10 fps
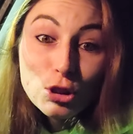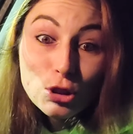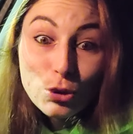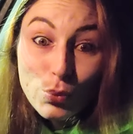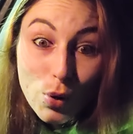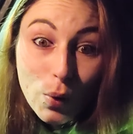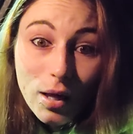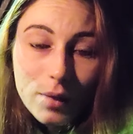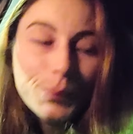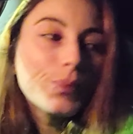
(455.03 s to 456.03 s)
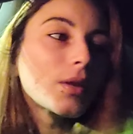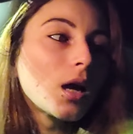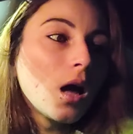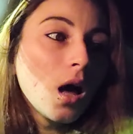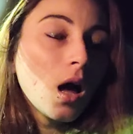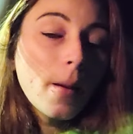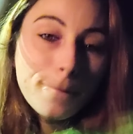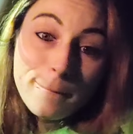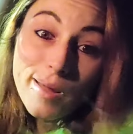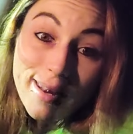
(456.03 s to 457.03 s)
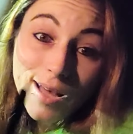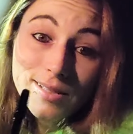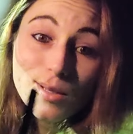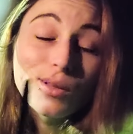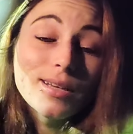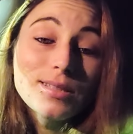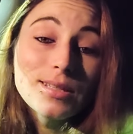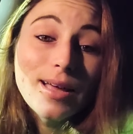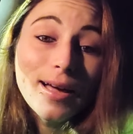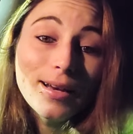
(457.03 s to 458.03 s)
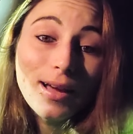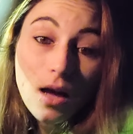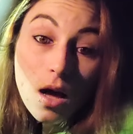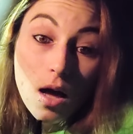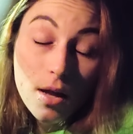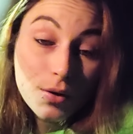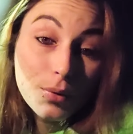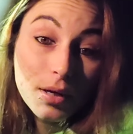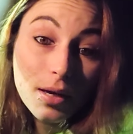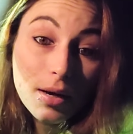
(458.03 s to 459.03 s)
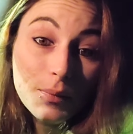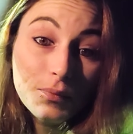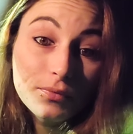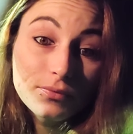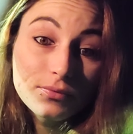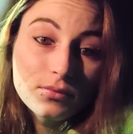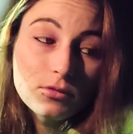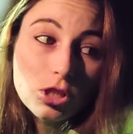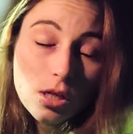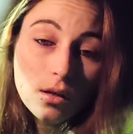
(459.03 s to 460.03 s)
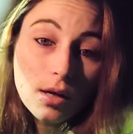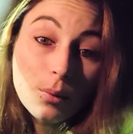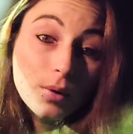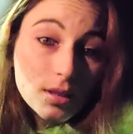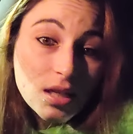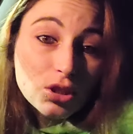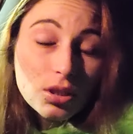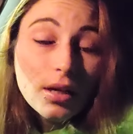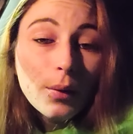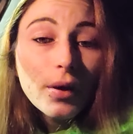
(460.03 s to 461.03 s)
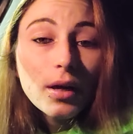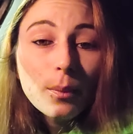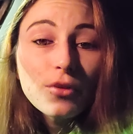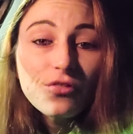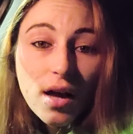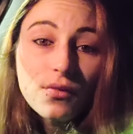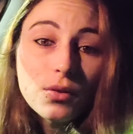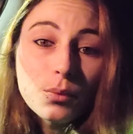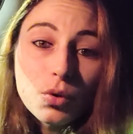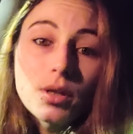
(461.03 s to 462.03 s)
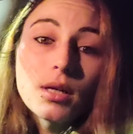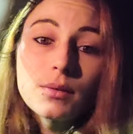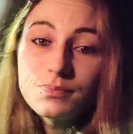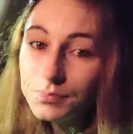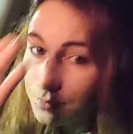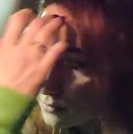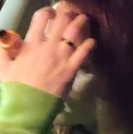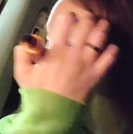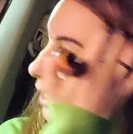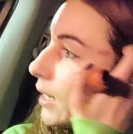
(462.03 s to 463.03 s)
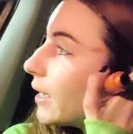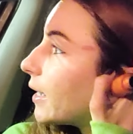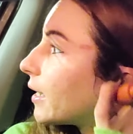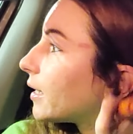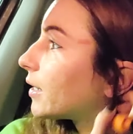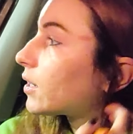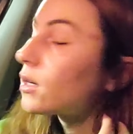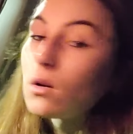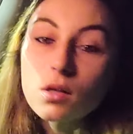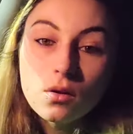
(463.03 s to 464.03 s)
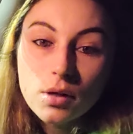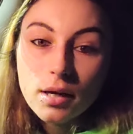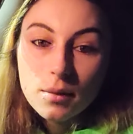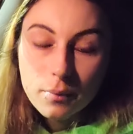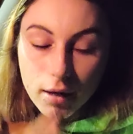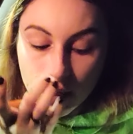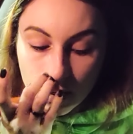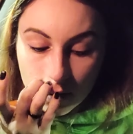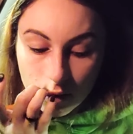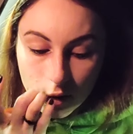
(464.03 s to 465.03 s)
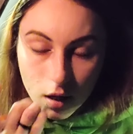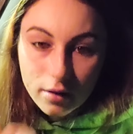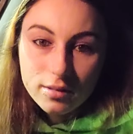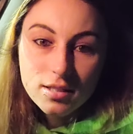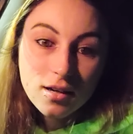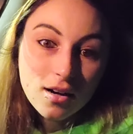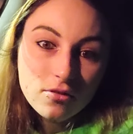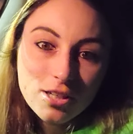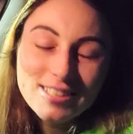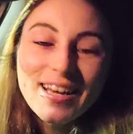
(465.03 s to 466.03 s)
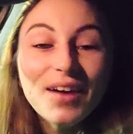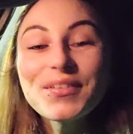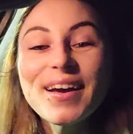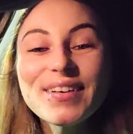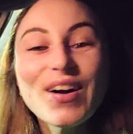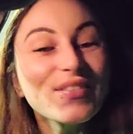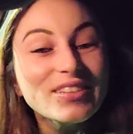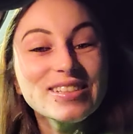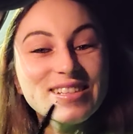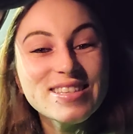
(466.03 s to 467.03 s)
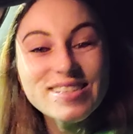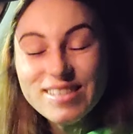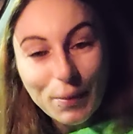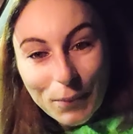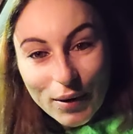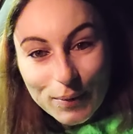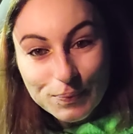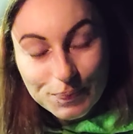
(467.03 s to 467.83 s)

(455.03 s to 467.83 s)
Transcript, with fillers: Screw it. But not so lazy that I don't wake up. So I essentially I wake up at 5 in the morning and I get here, I'll go get my I can't say coffee because I haven't had coffee since December.